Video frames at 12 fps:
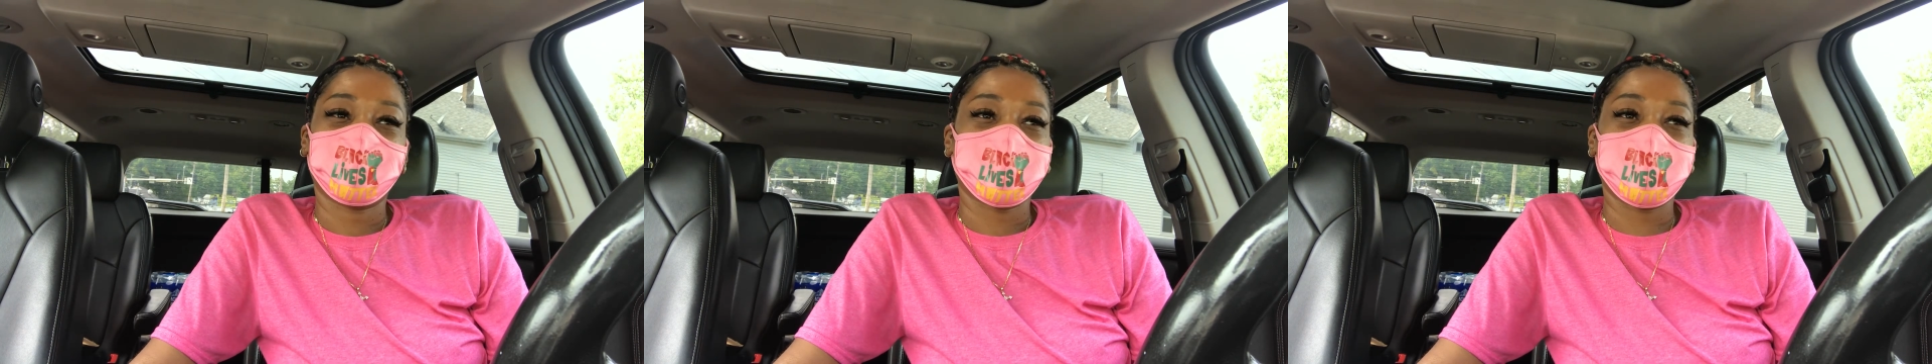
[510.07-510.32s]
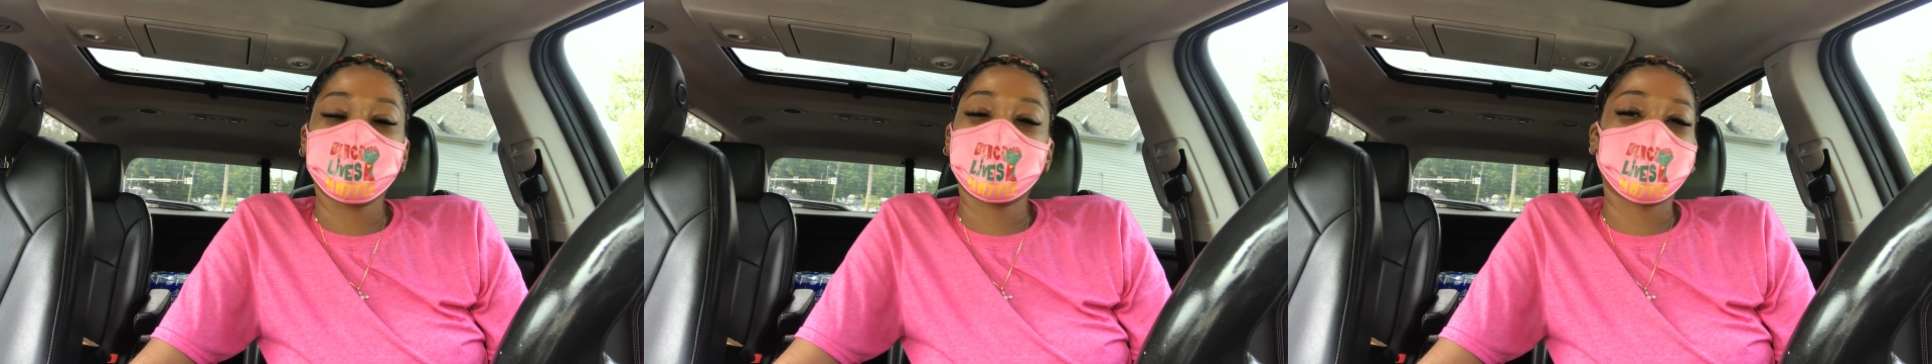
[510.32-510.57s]

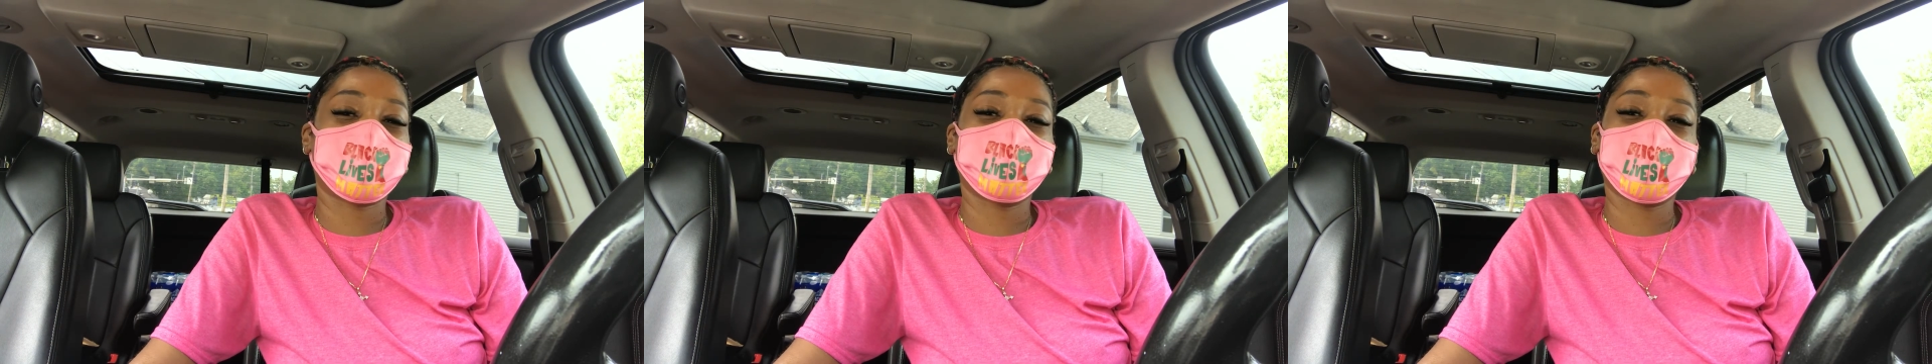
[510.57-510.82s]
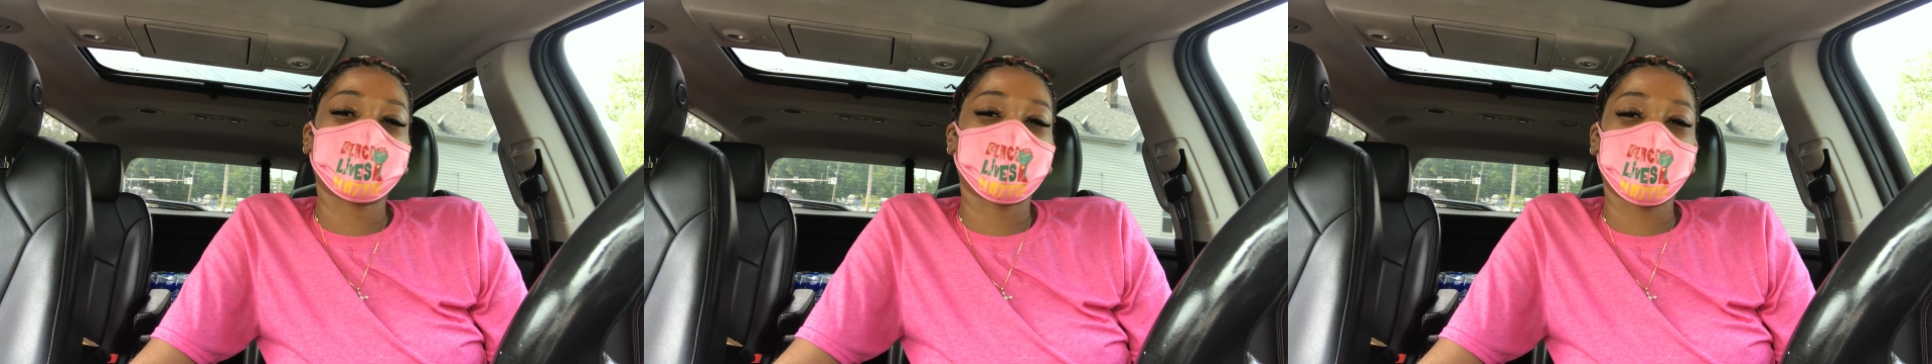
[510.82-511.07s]
I'm thinking
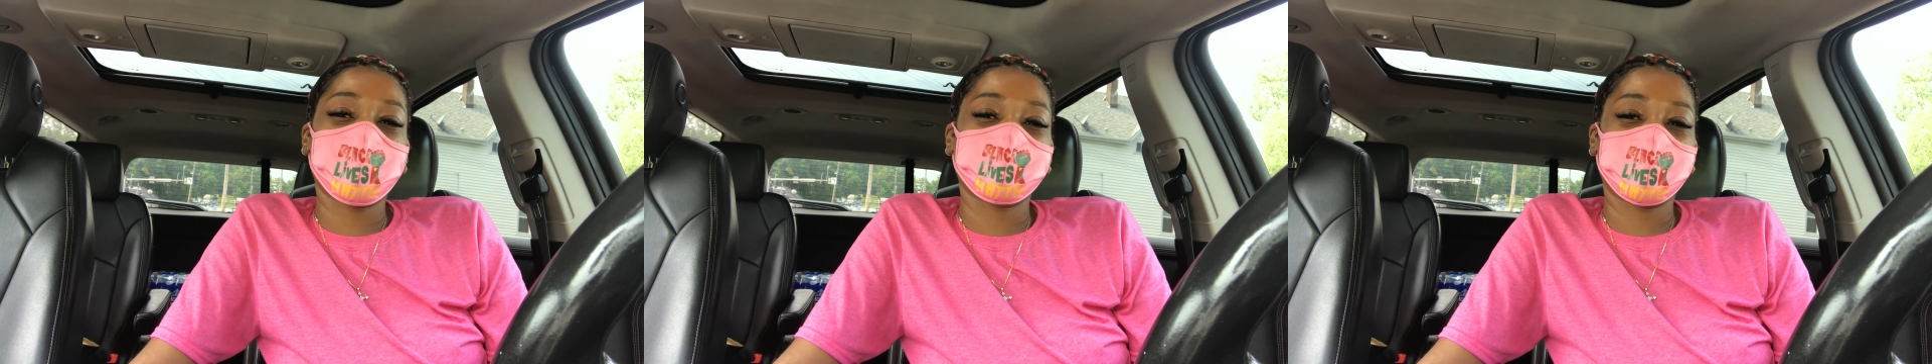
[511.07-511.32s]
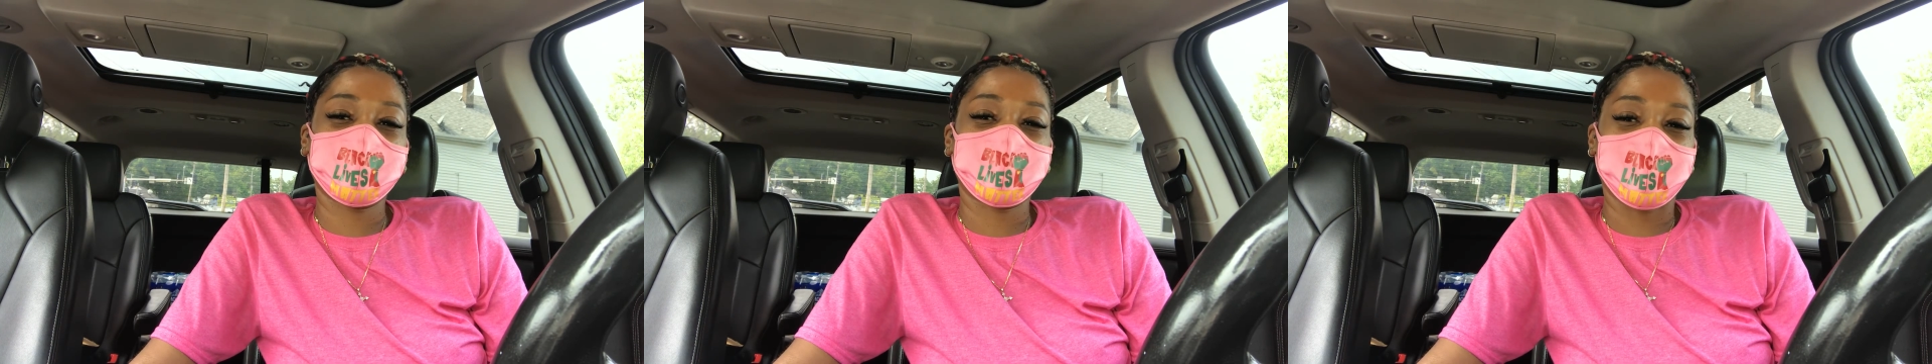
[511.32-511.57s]
about the wrong
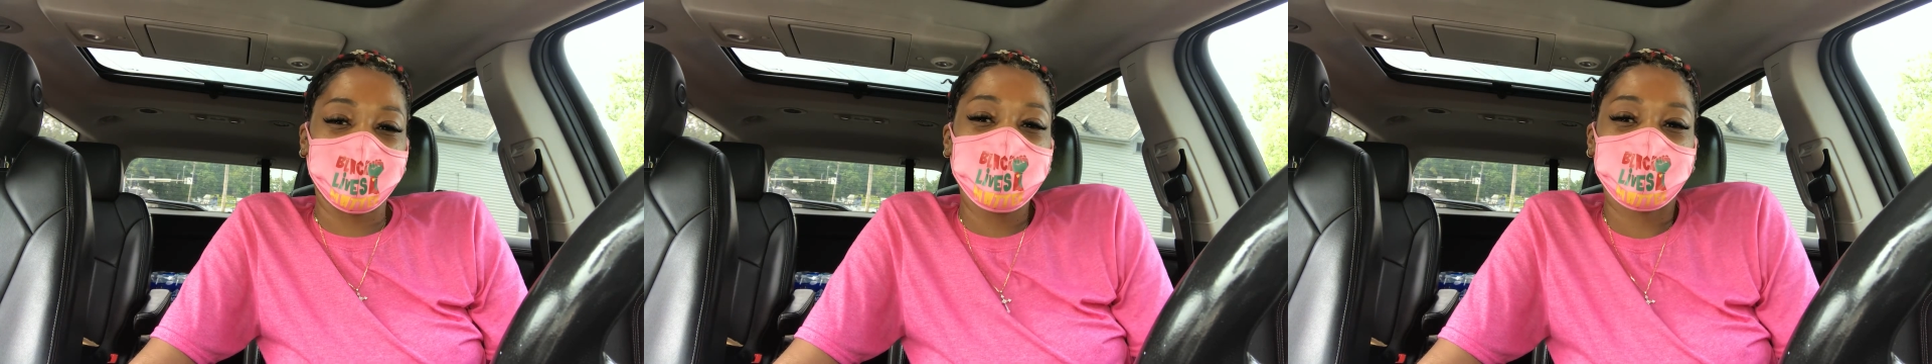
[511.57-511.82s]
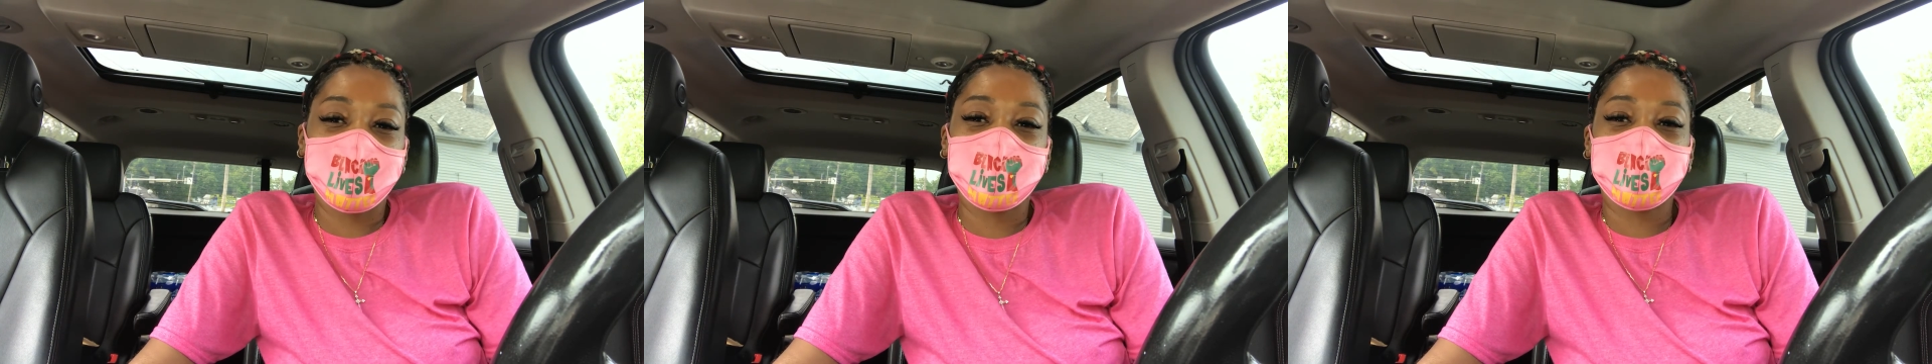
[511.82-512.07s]
shit. I'm
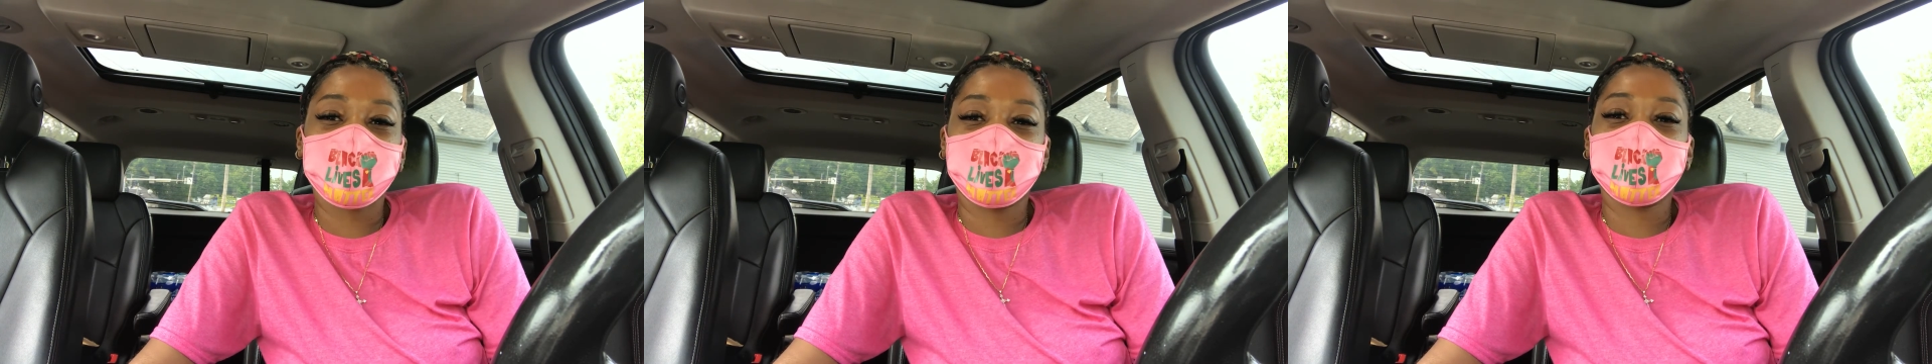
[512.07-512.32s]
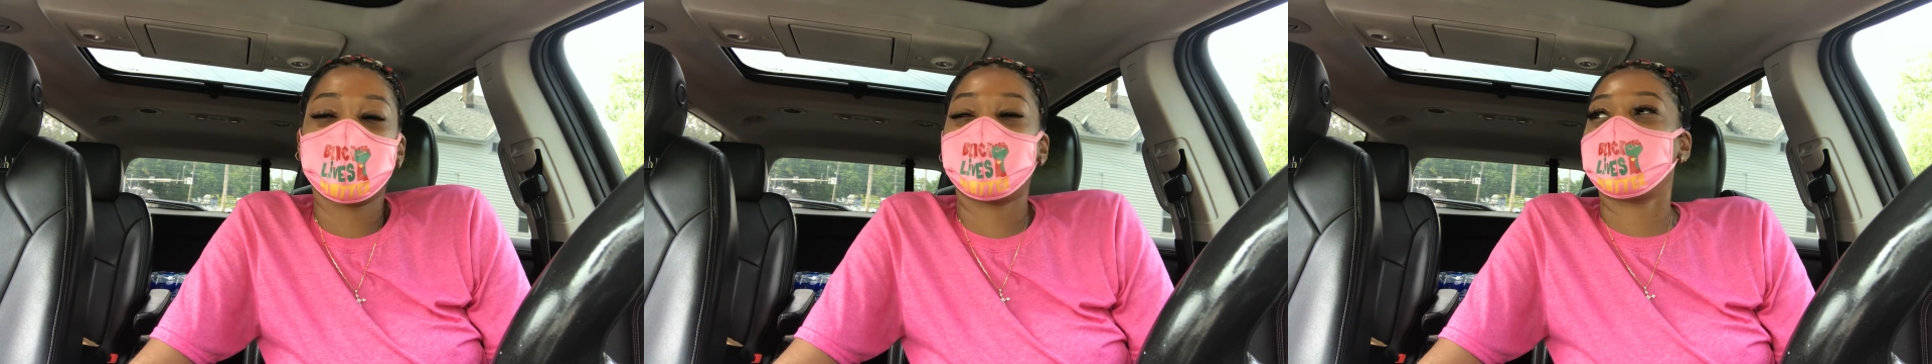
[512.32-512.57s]
getting
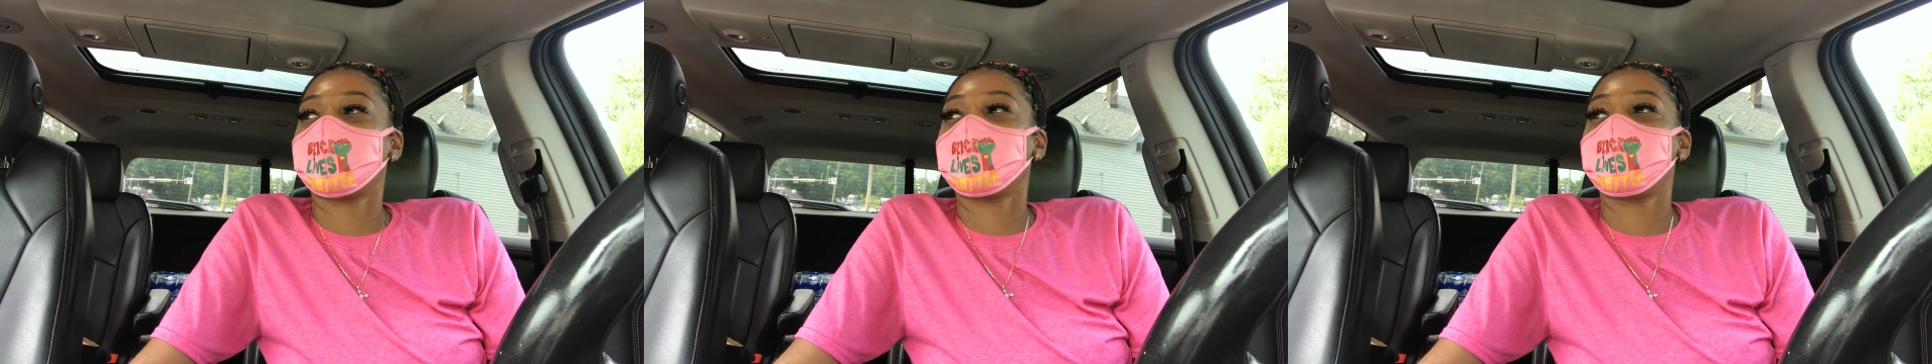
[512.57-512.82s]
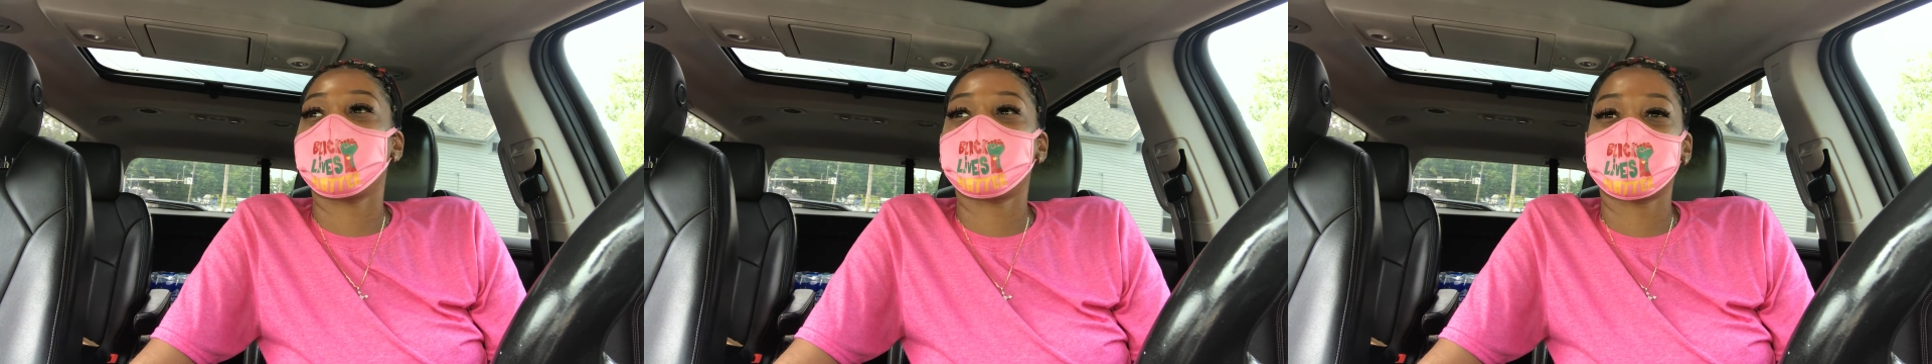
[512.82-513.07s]
offended
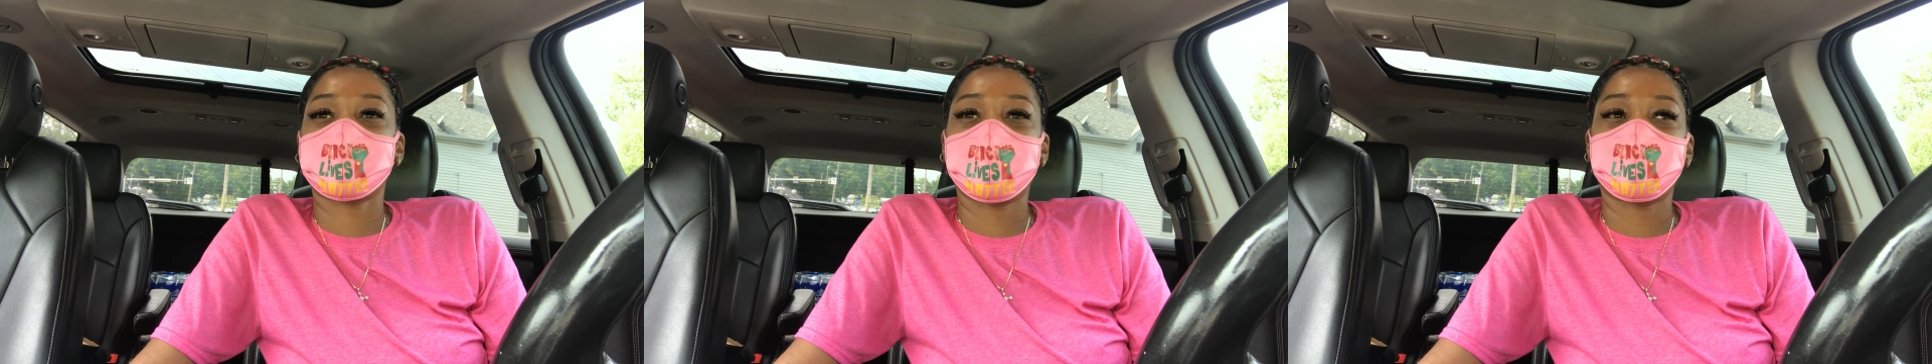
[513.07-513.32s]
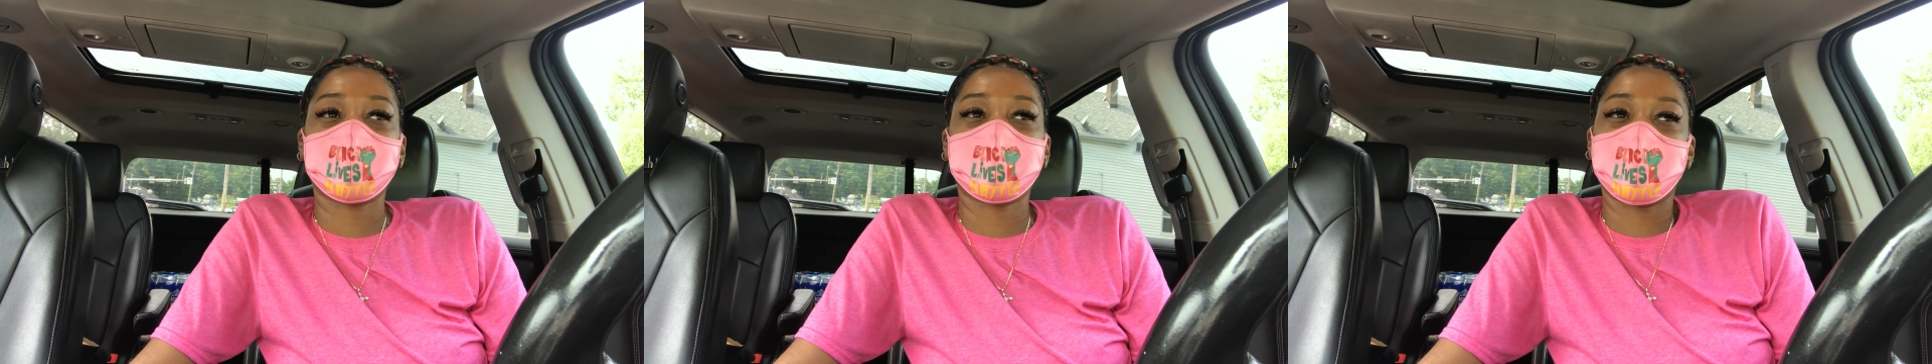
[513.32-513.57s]
about something,